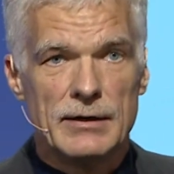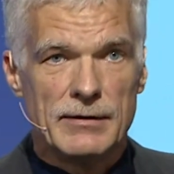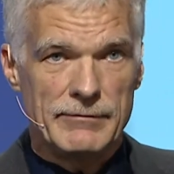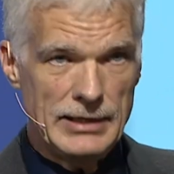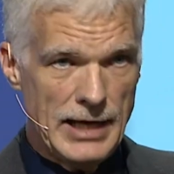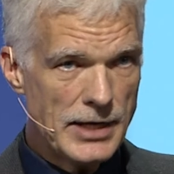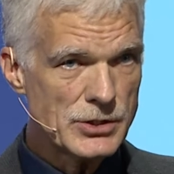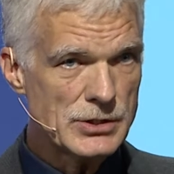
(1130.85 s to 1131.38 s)
we
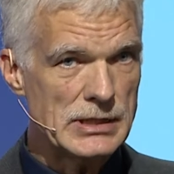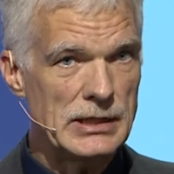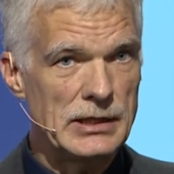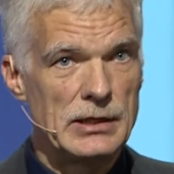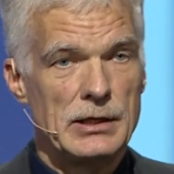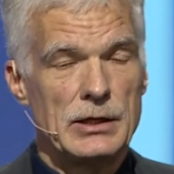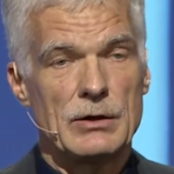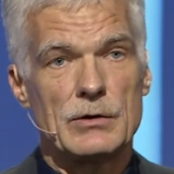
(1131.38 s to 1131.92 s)
actually
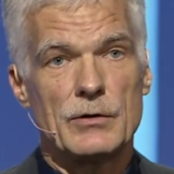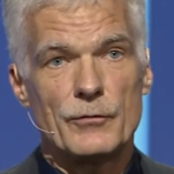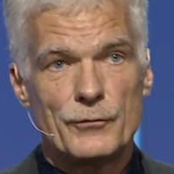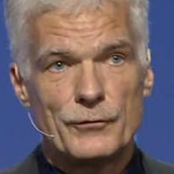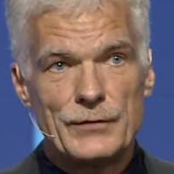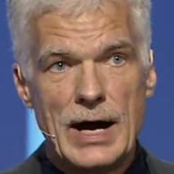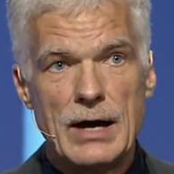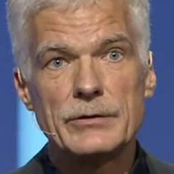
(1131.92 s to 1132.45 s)

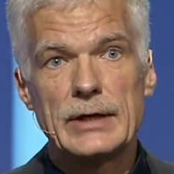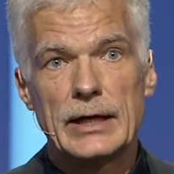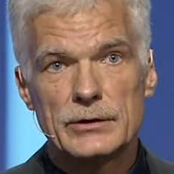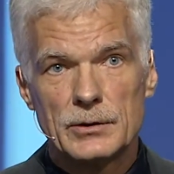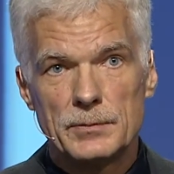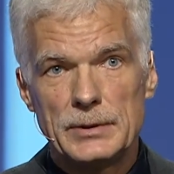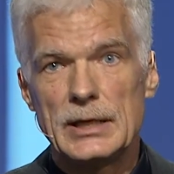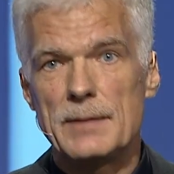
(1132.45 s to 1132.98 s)
found that
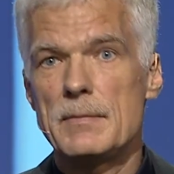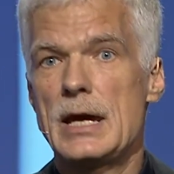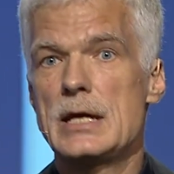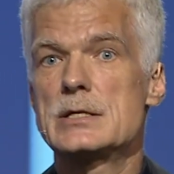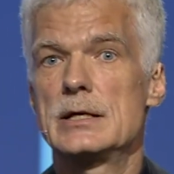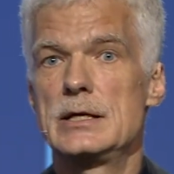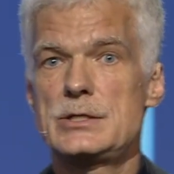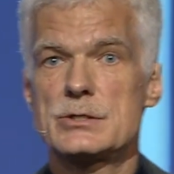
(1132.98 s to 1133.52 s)
to be a
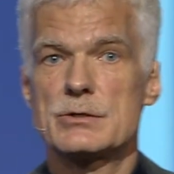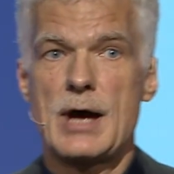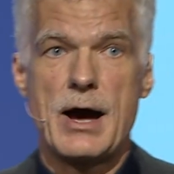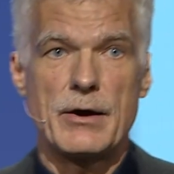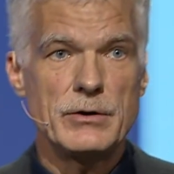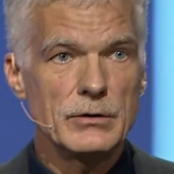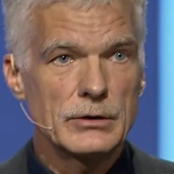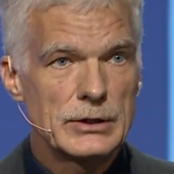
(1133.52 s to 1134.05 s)
major issue. How
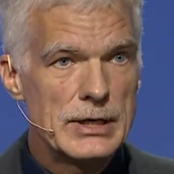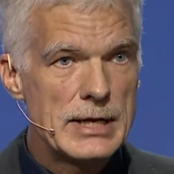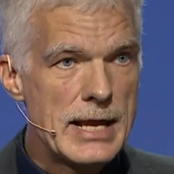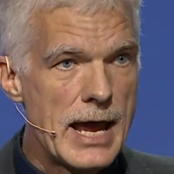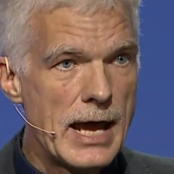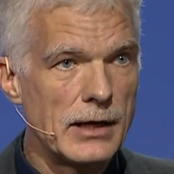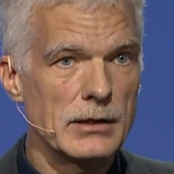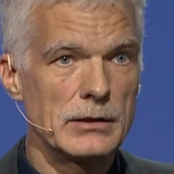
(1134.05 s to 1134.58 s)
do you
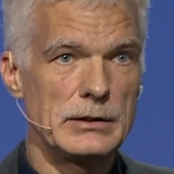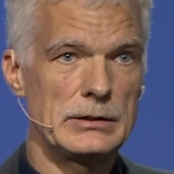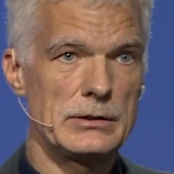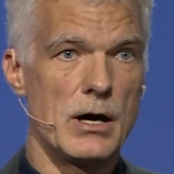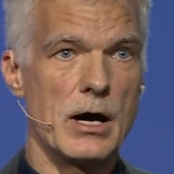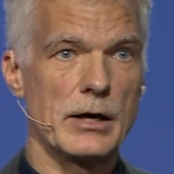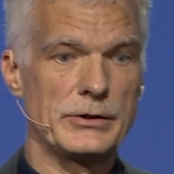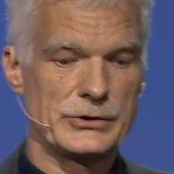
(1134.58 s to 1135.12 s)
connect the
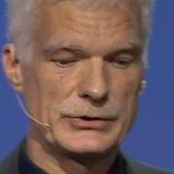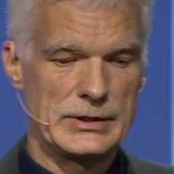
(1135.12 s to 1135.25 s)
dots?